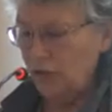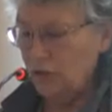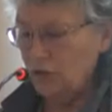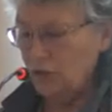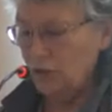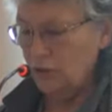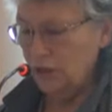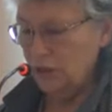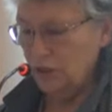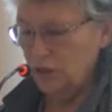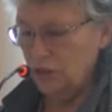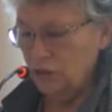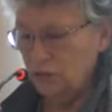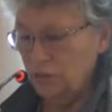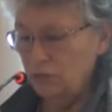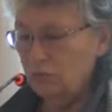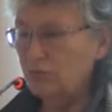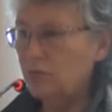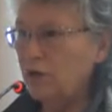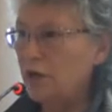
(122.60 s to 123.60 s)
entered into
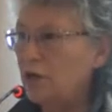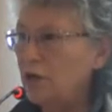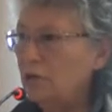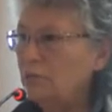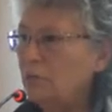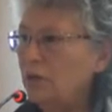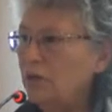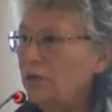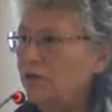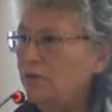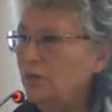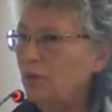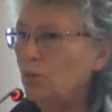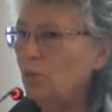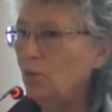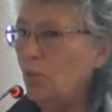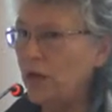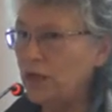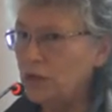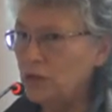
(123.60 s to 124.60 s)
the realm of the
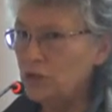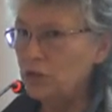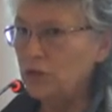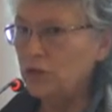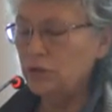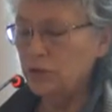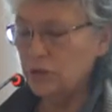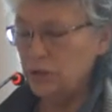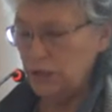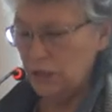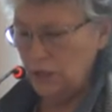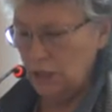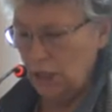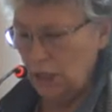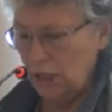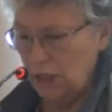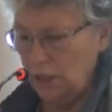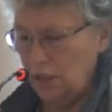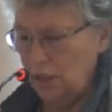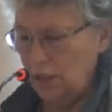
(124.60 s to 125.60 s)
Western
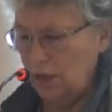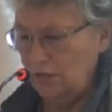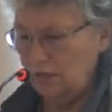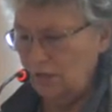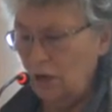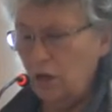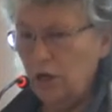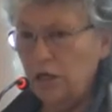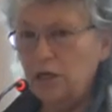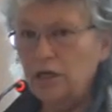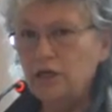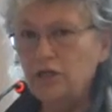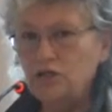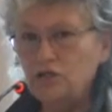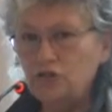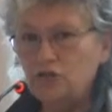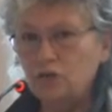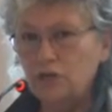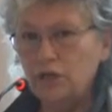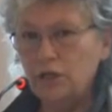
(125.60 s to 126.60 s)
study of art
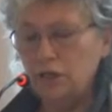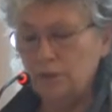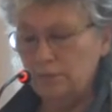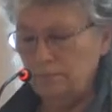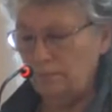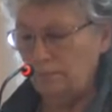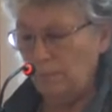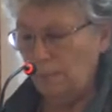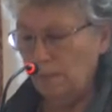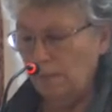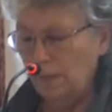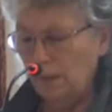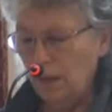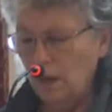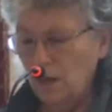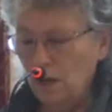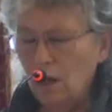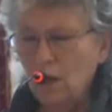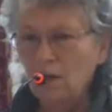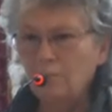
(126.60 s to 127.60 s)
history.
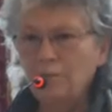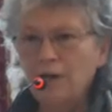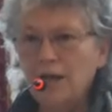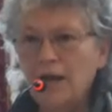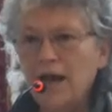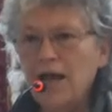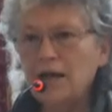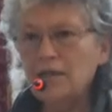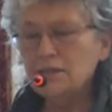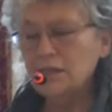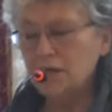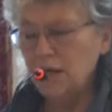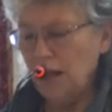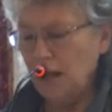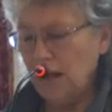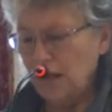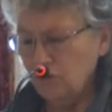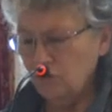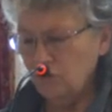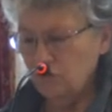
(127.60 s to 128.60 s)
But as an
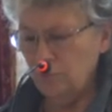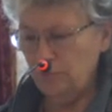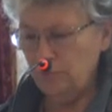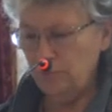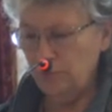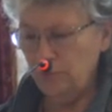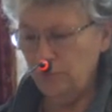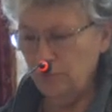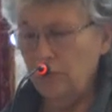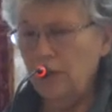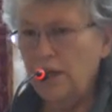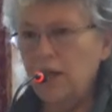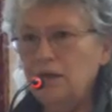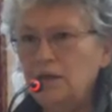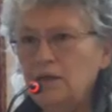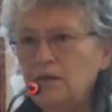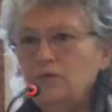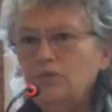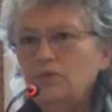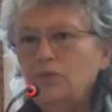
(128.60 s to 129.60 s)
attribute,
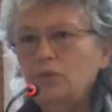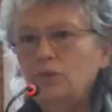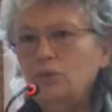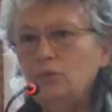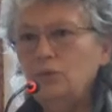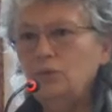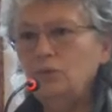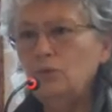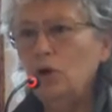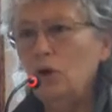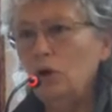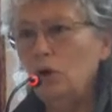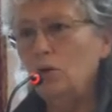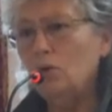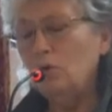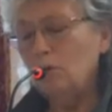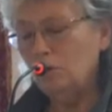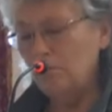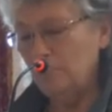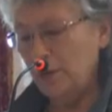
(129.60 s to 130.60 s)
any of you who
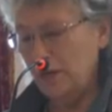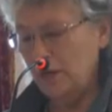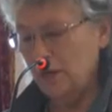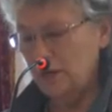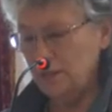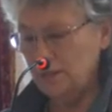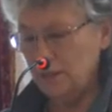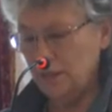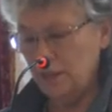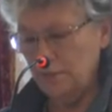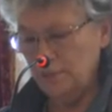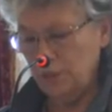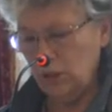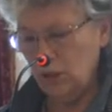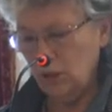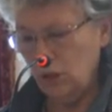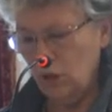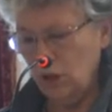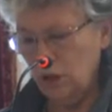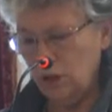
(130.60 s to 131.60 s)
know about
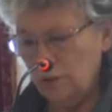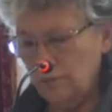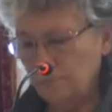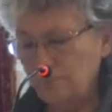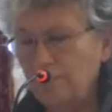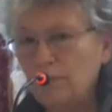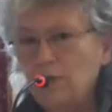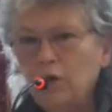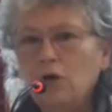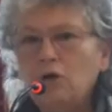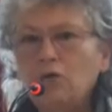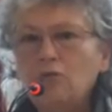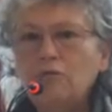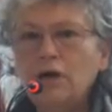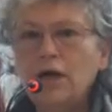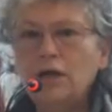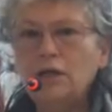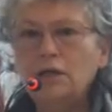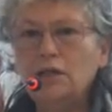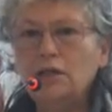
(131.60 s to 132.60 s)
Islamic art
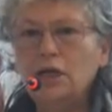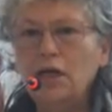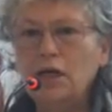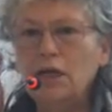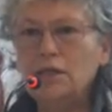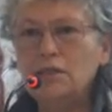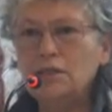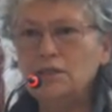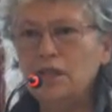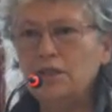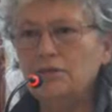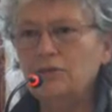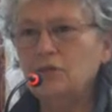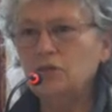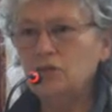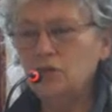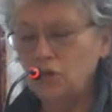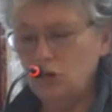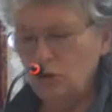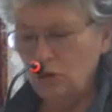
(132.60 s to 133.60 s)
recognize that the
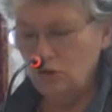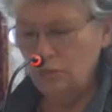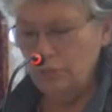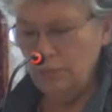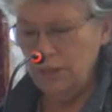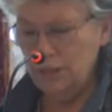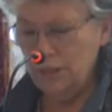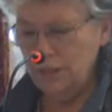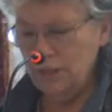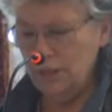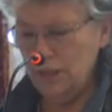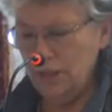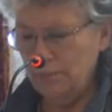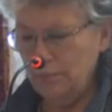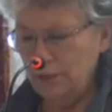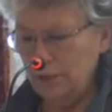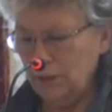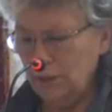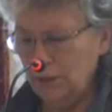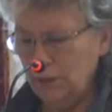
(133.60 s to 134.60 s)
term
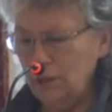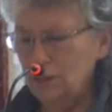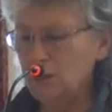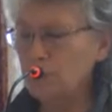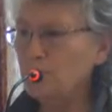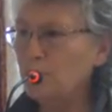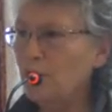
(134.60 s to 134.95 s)
Islamic is